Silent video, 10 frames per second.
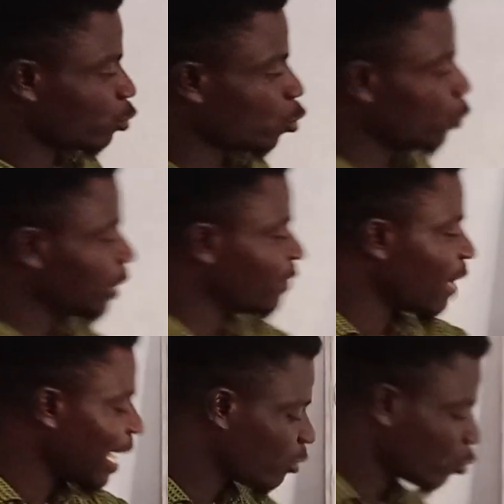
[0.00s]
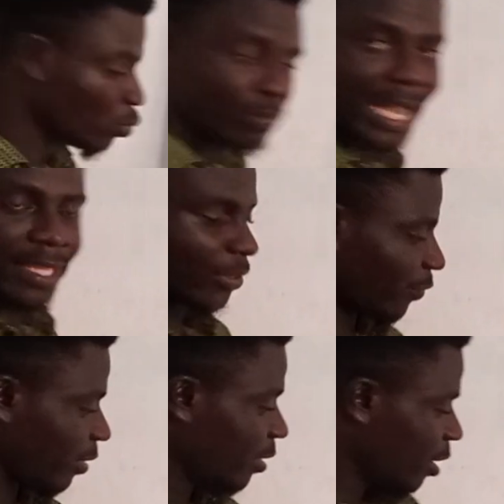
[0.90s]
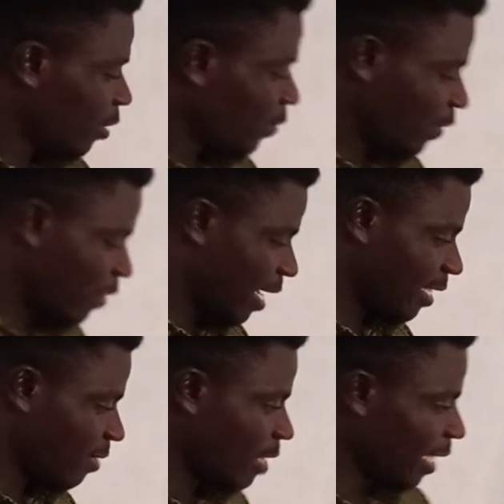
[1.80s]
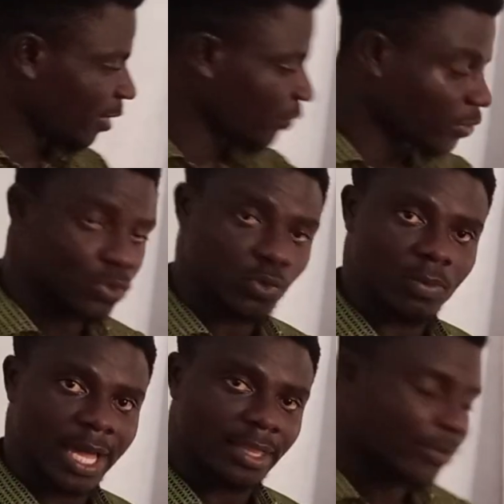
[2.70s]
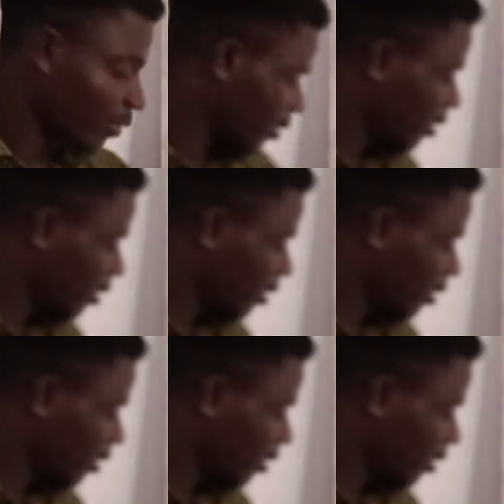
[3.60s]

So you divide 2 by 3. Divide here by 3, also by 3.